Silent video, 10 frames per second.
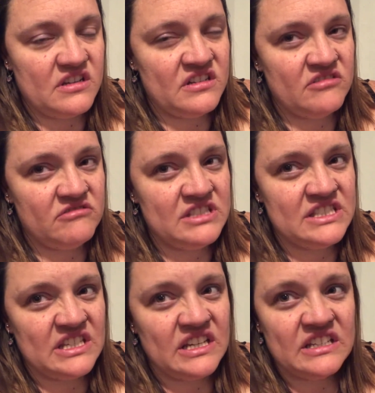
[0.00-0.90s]
no
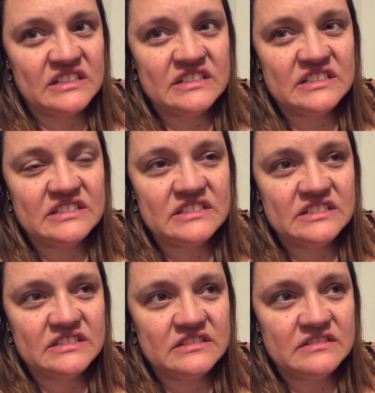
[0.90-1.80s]
sex
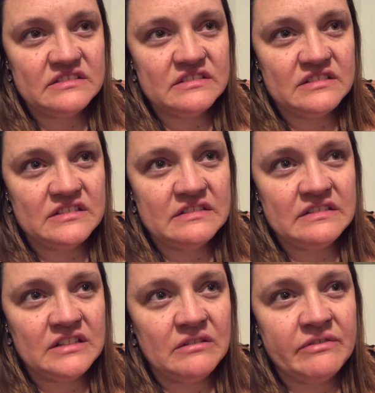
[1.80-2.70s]

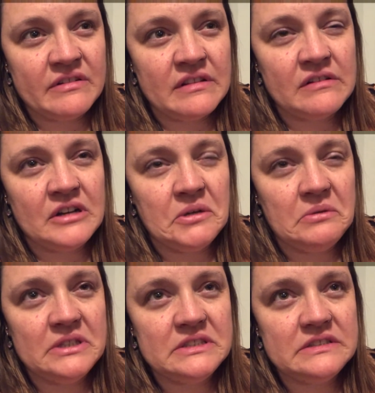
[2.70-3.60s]
until further
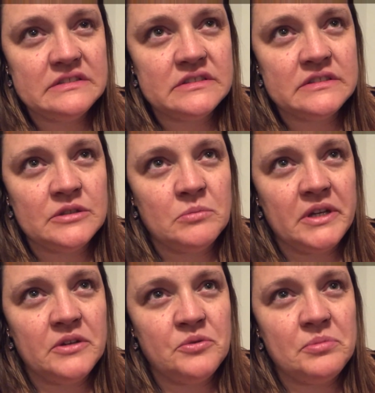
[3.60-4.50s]
notice, until
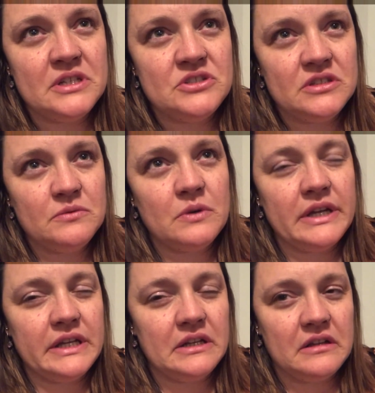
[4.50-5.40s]
my
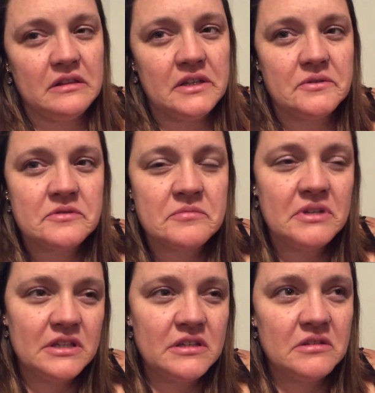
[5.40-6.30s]
OBGYN clears
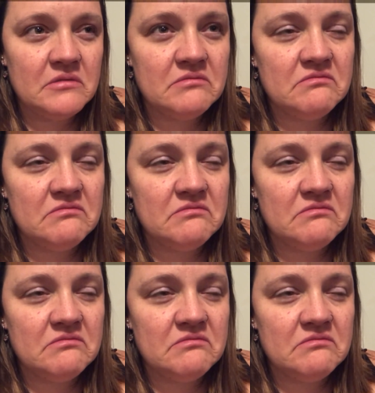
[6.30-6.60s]
me.